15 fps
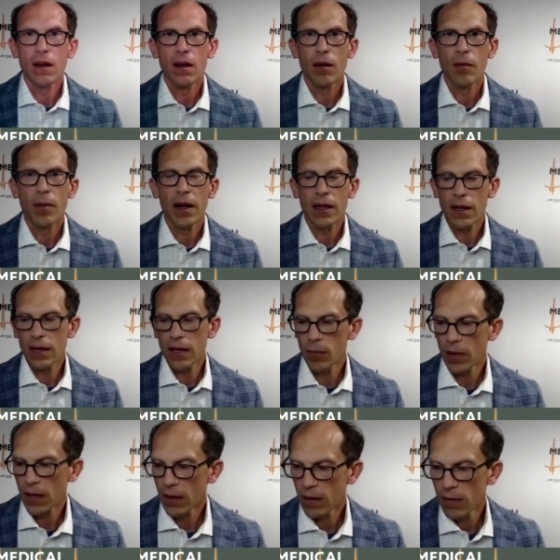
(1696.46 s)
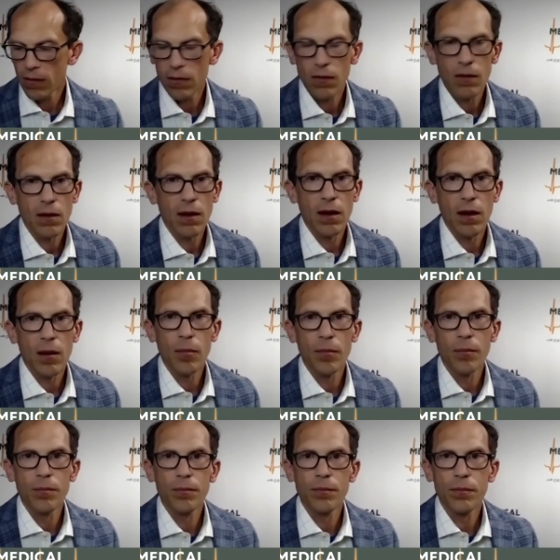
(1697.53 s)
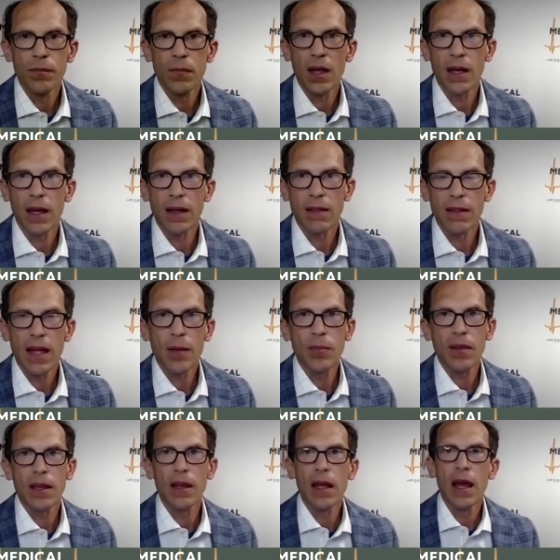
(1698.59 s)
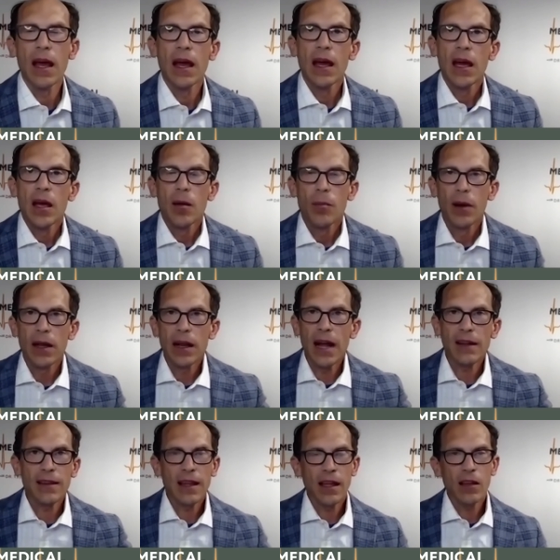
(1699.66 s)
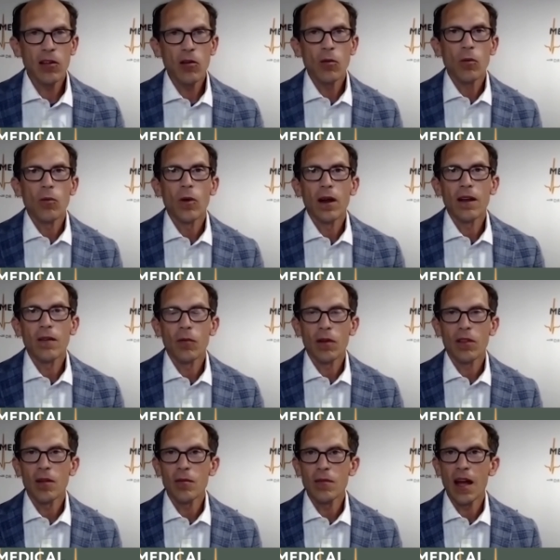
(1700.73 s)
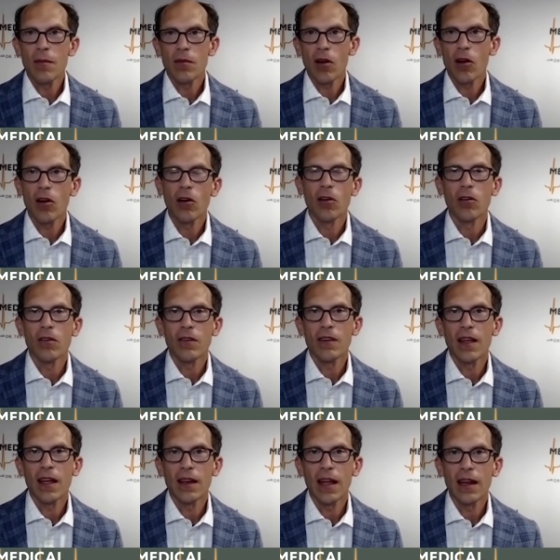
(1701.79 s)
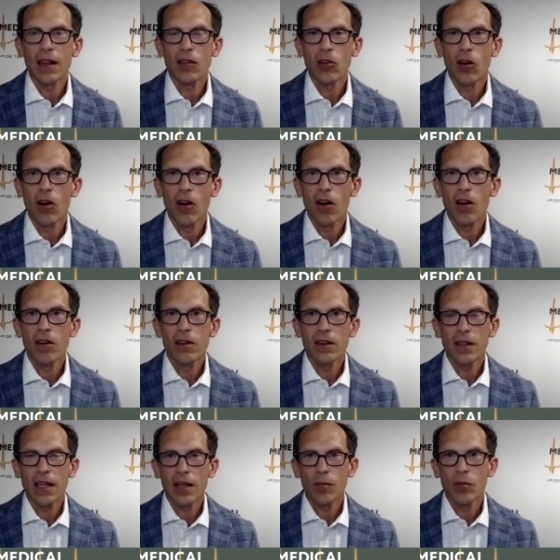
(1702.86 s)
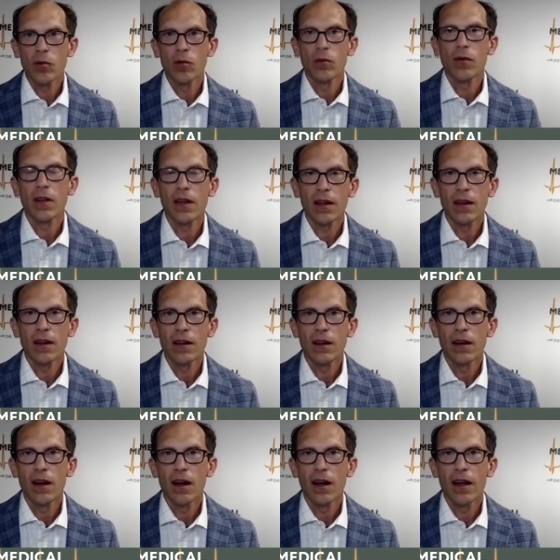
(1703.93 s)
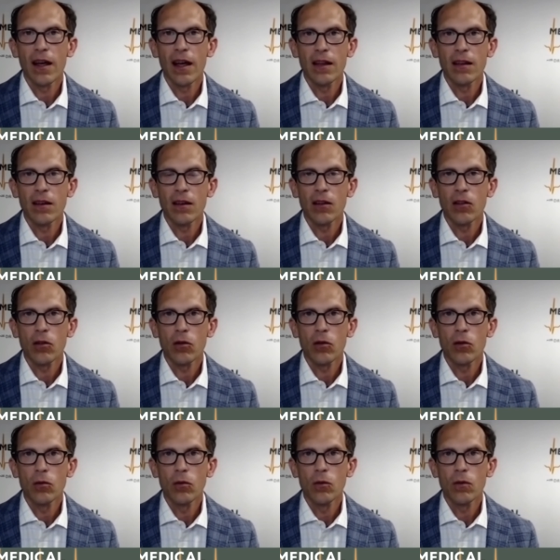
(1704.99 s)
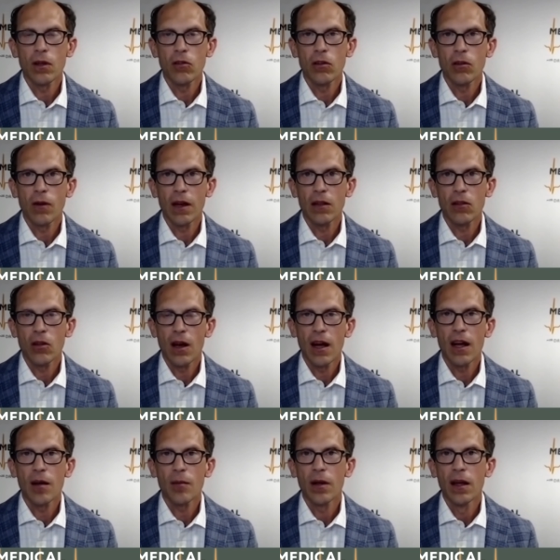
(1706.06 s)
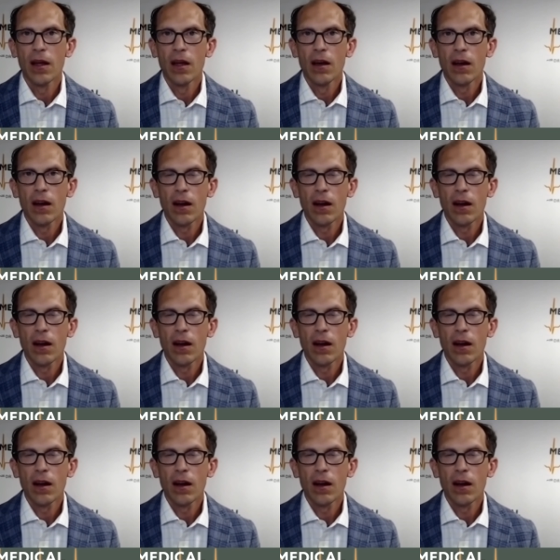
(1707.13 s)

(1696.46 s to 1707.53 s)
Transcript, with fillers: uh, by any means um, accepted. But I tell you what, what sometimes hurts, and, and it's hard to keep moving, uh, and you, you do such a great job